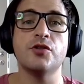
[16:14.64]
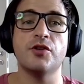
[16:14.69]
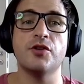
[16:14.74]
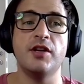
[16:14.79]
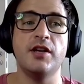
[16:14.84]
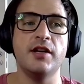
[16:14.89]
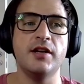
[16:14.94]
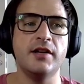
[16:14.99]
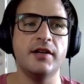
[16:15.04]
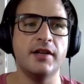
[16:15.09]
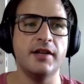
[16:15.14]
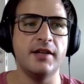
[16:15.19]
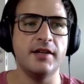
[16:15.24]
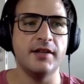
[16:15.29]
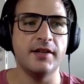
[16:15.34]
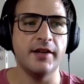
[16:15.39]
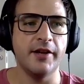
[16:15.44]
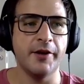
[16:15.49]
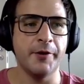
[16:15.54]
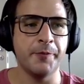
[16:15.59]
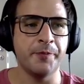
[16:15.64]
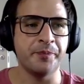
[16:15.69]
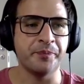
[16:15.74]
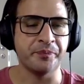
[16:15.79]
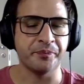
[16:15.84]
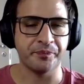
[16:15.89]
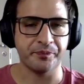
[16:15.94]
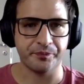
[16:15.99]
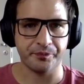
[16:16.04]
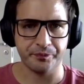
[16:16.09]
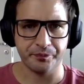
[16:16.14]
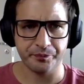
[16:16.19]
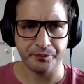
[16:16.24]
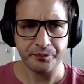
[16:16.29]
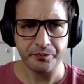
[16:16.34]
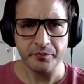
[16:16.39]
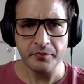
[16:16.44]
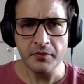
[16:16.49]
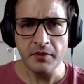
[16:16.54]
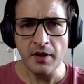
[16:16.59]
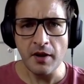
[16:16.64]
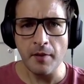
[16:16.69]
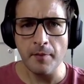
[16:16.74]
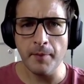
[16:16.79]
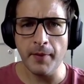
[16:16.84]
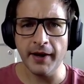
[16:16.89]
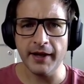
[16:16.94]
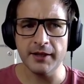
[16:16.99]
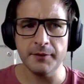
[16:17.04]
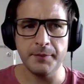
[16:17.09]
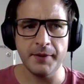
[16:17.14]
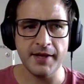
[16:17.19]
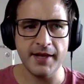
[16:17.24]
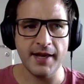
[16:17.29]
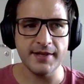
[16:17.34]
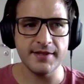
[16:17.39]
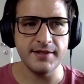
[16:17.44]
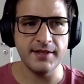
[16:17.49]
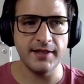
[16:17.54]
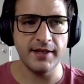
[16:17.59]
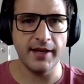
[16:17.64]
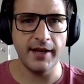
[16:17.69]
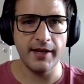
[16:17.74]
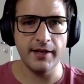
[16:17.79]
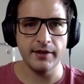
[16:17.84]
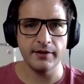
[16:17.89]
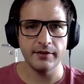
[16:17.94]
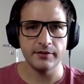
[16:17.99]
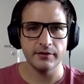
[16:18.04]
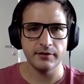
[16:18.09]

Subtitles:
here in the Marketplace SDK,